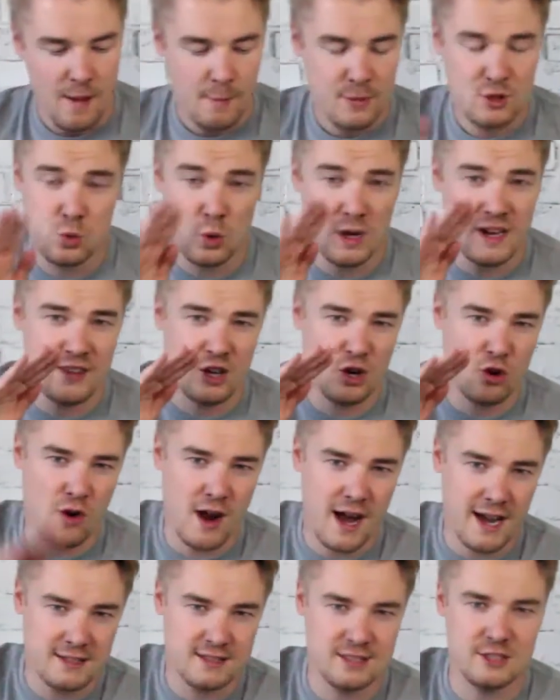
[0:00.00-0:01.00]
between the
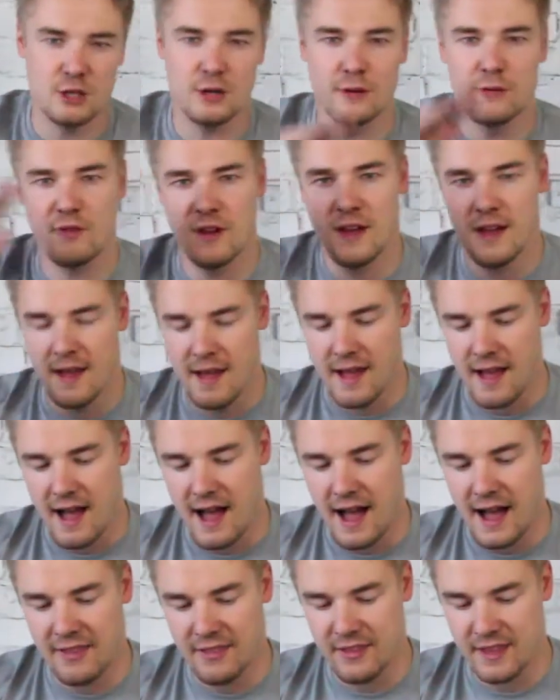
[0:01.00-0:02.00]
Cry stuff
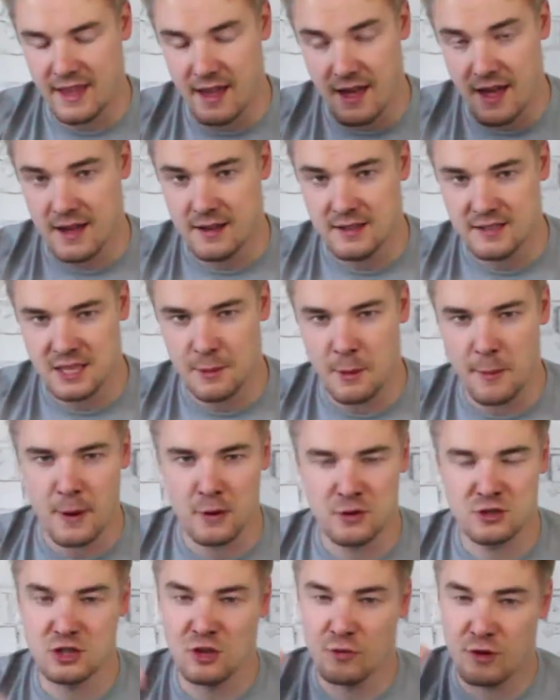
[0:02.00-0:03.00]
and the
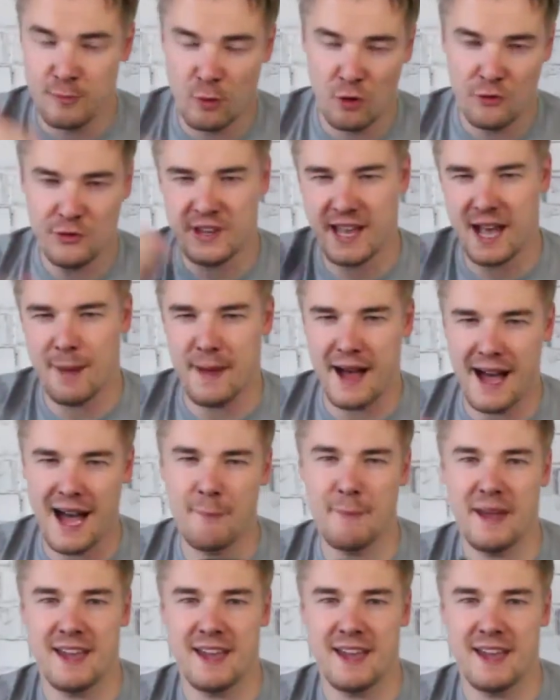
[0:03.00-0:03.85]
SEMAPO stuff with multicam